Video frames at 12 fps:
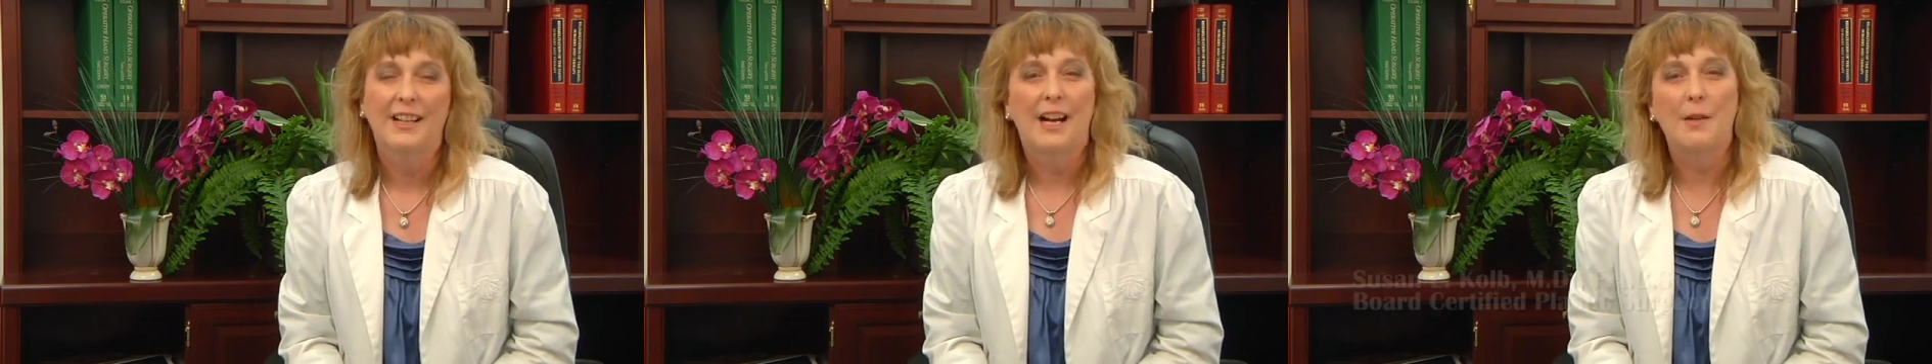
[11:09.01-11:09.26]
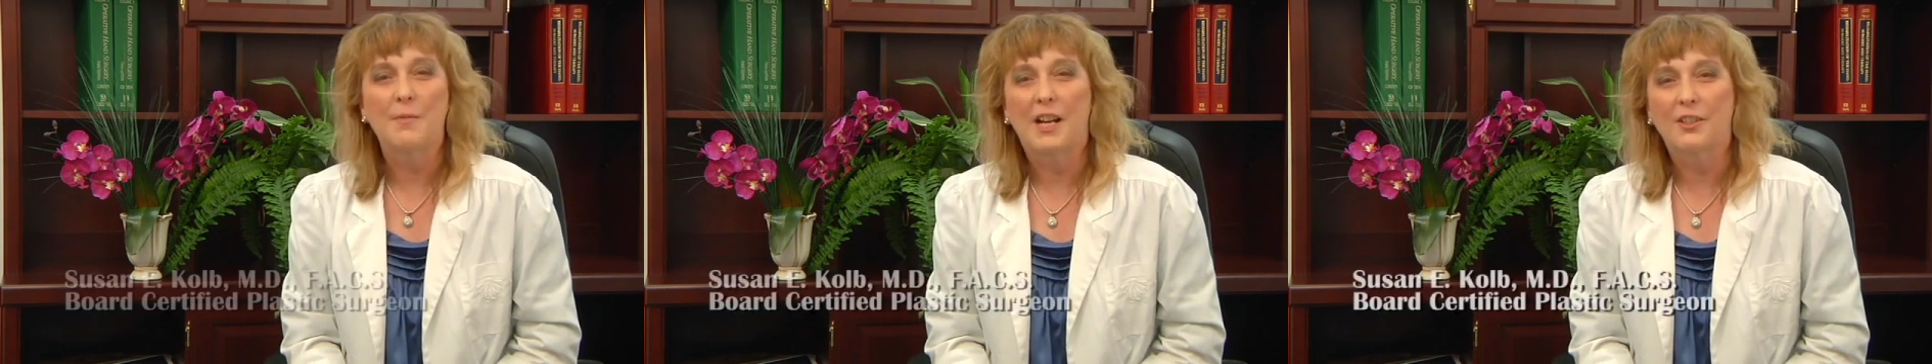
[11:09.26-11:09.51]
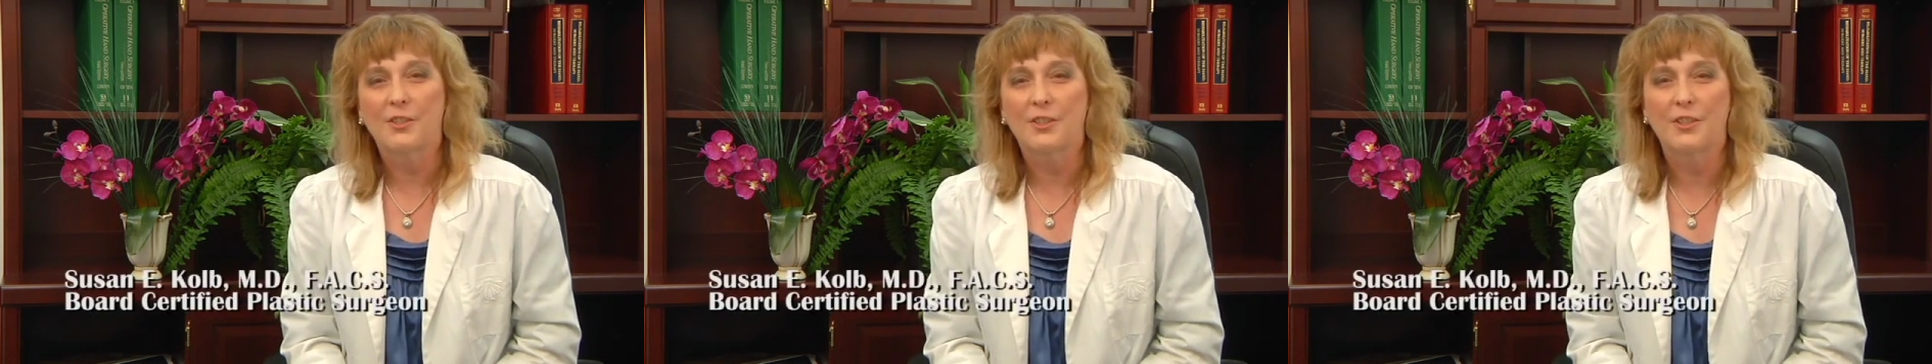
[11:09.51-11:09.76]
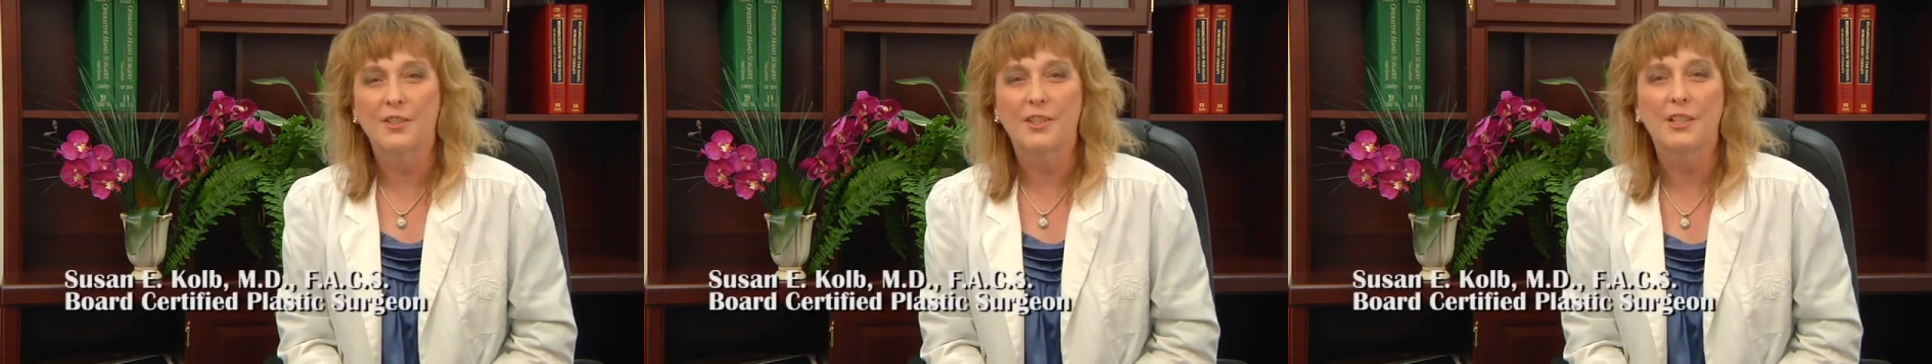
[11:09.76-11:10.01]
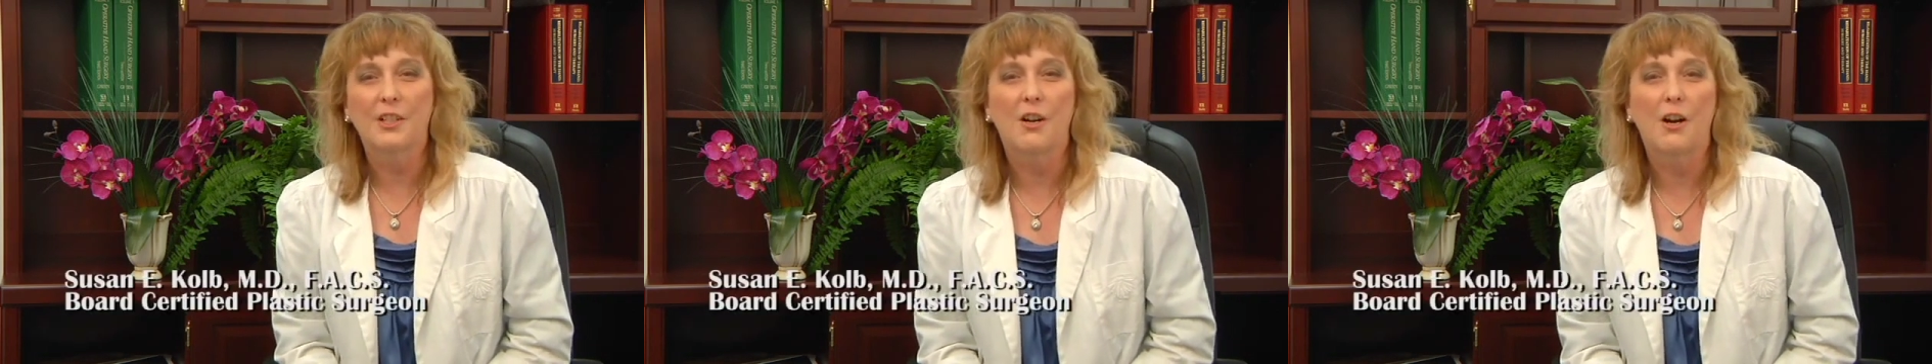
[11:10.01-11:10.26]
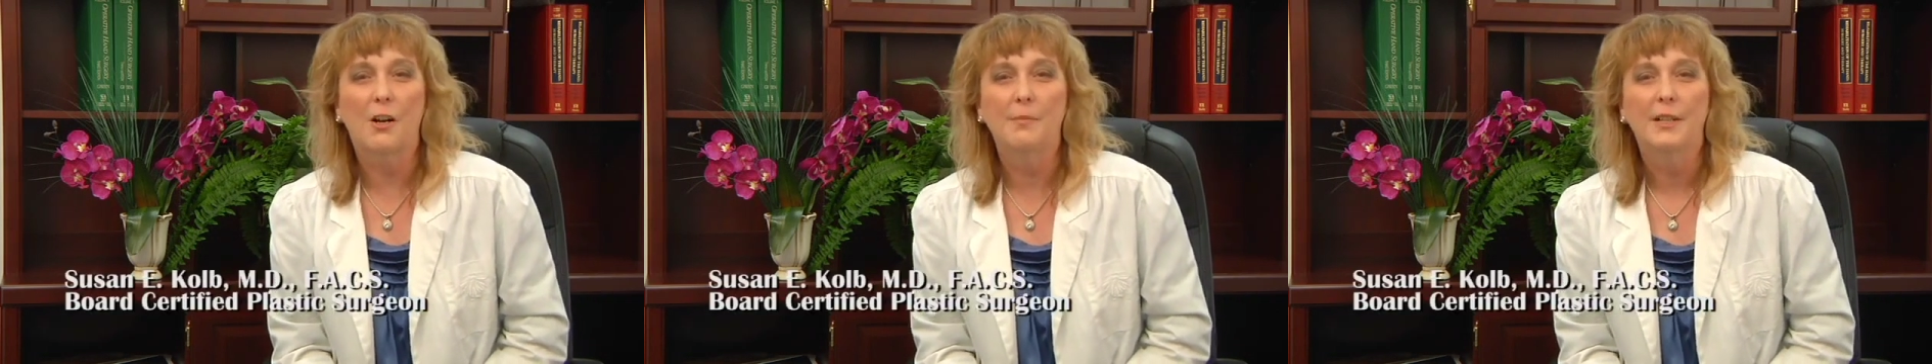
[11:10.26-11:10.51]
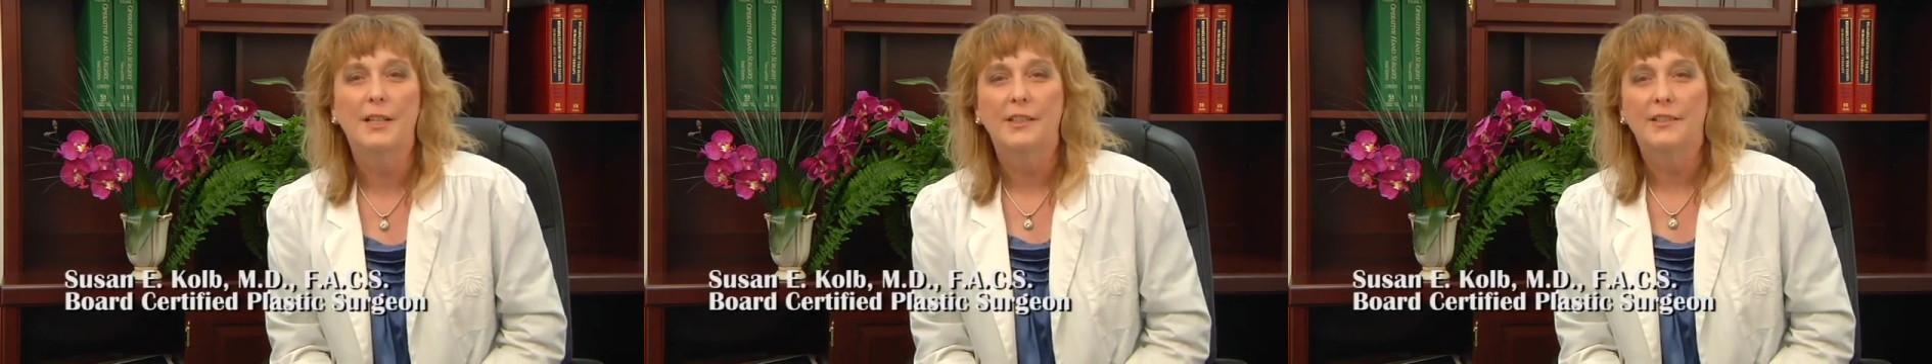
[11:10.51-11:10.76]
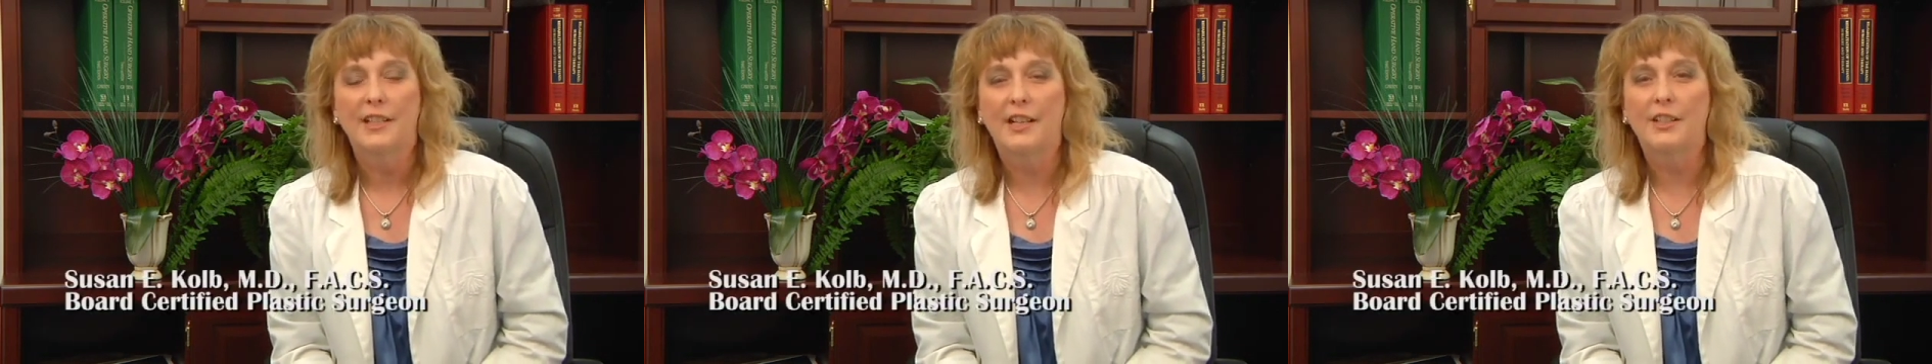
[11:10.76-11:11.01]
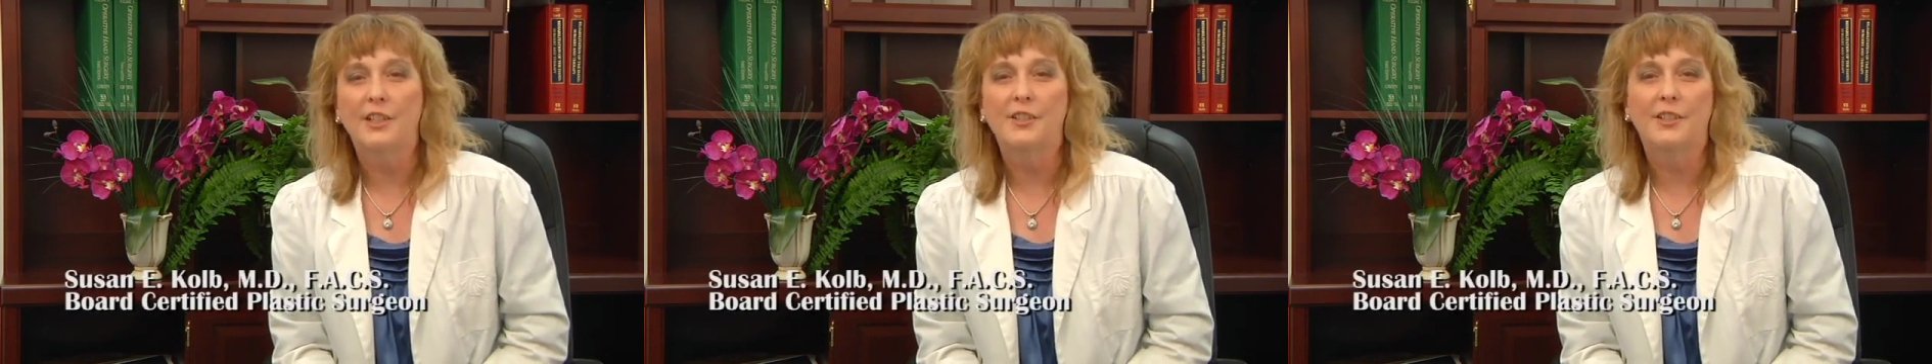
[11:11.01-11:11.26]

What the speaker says: I'm Dr. Susan Kolb, telling you